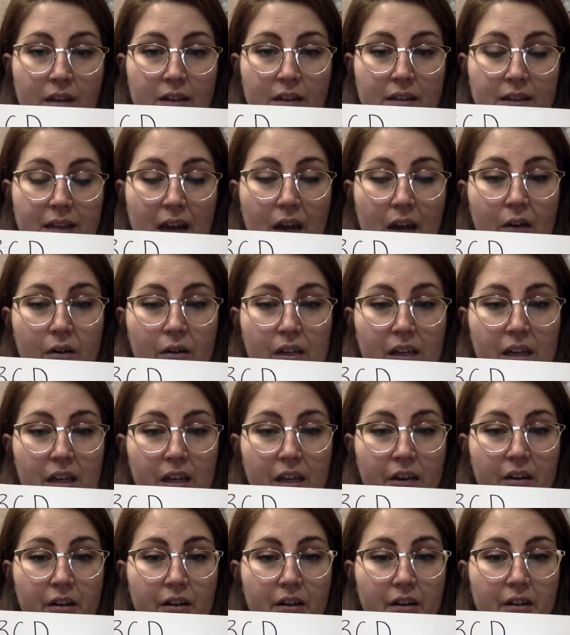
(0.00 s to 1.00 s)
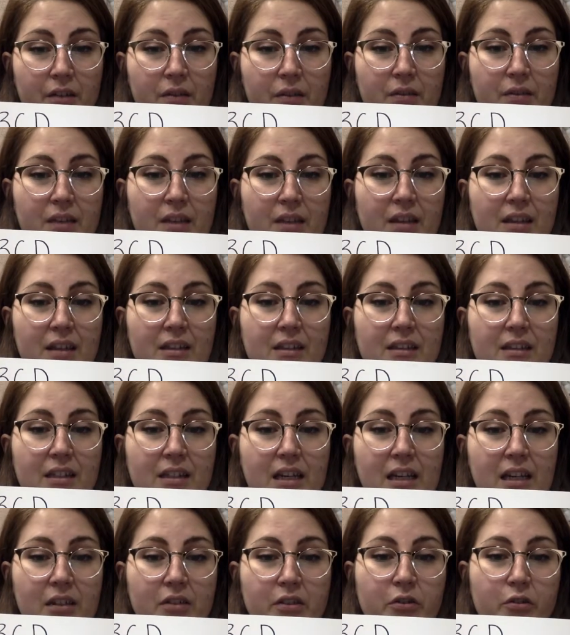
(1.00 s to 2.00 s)
Down here, you see the
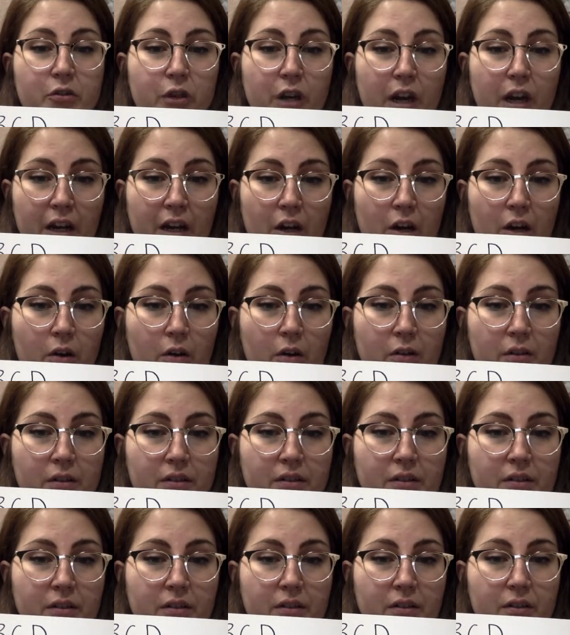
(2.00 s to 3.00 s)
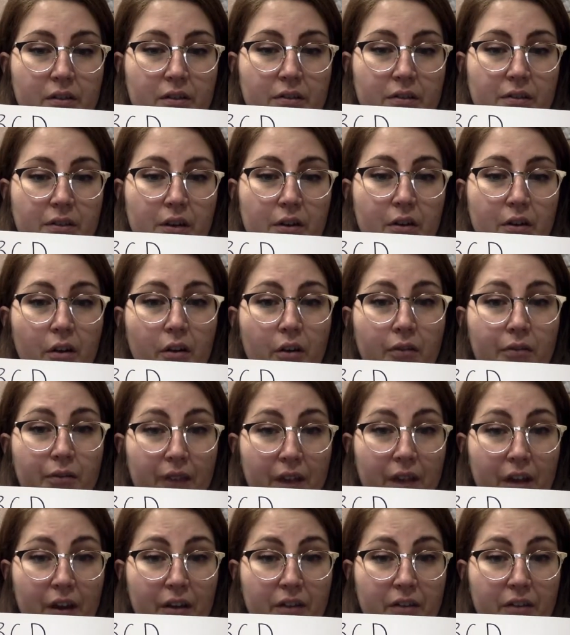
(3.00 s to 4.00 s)
D string notes. 0
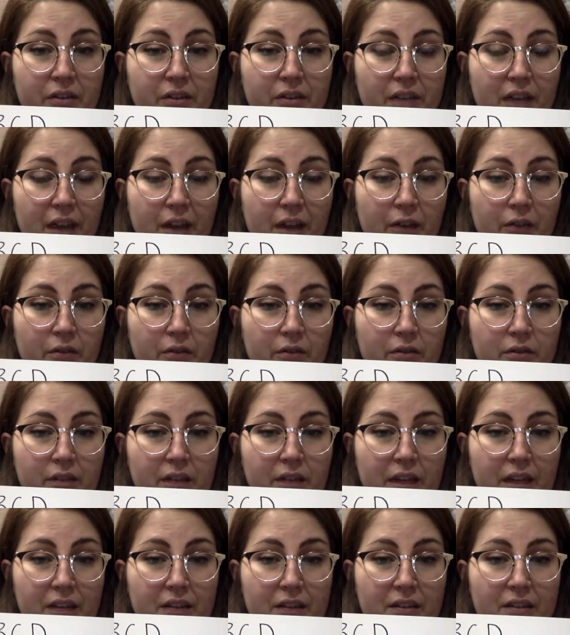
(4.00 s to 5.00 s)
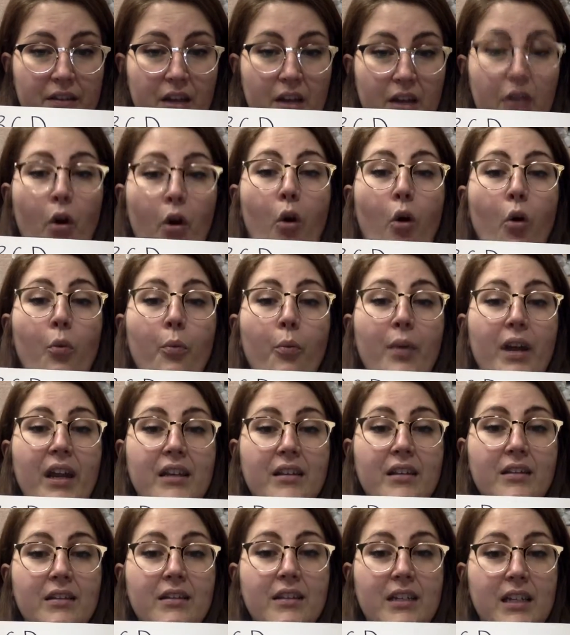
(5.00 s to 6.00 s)
fingers down is an
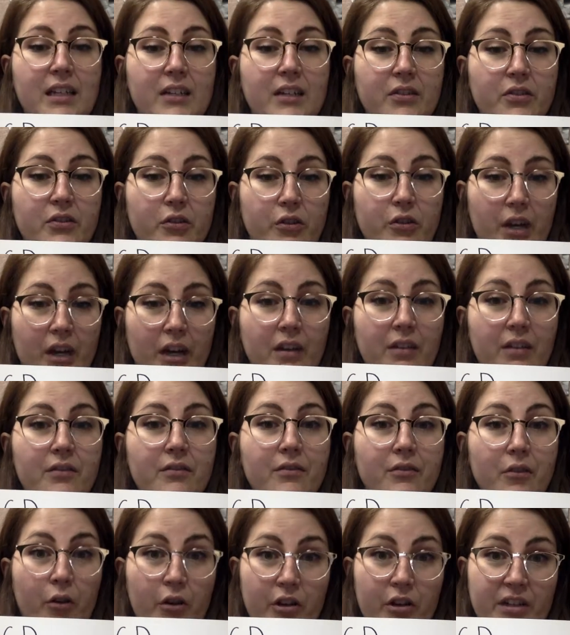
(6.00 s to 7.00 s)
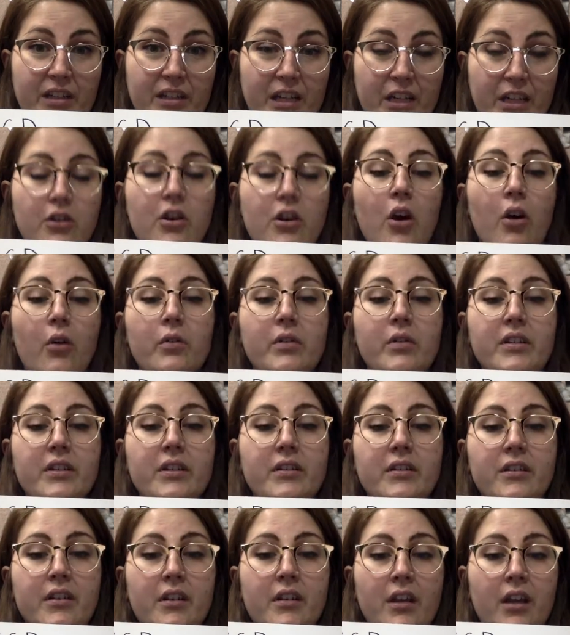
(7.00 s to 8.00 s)
open D string or D
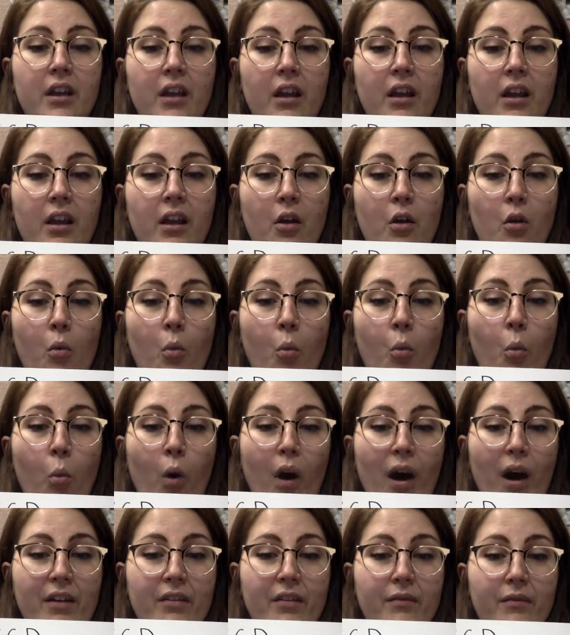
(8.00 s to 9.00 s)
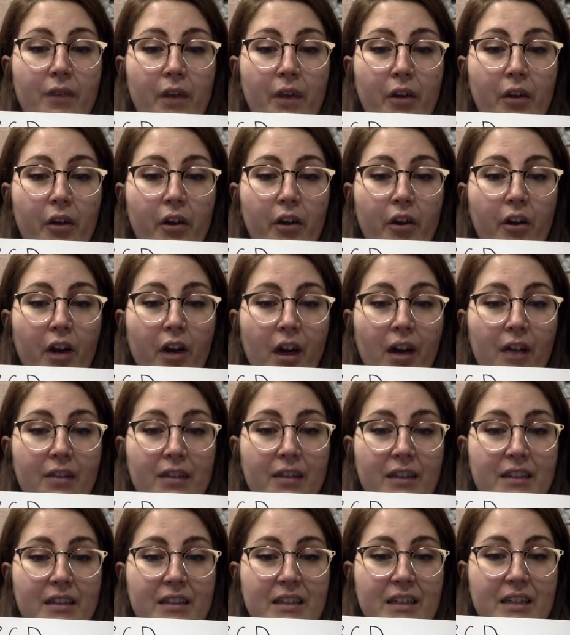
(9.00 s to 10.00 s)
note. 1 finger on
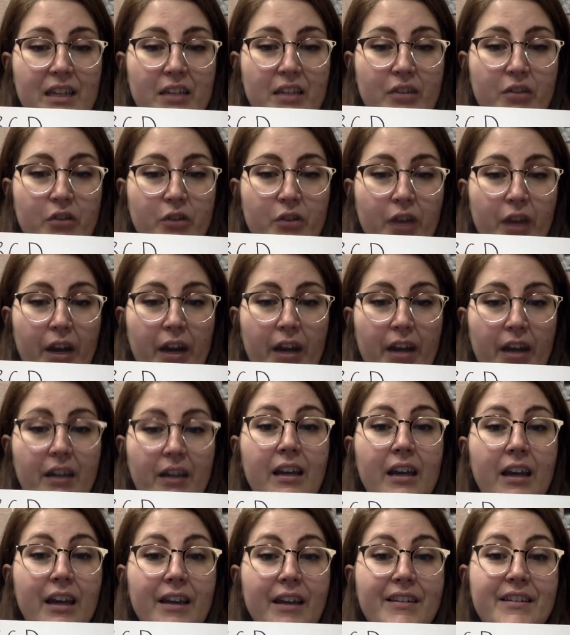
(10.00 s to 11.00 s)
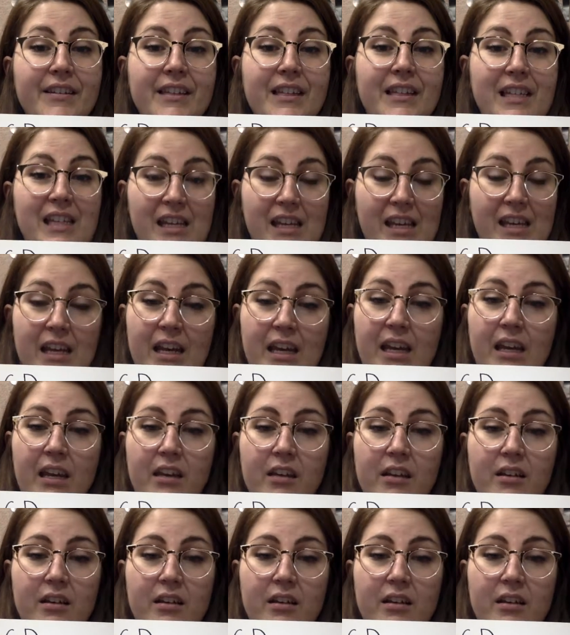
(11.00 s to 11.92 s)
the D string is an E.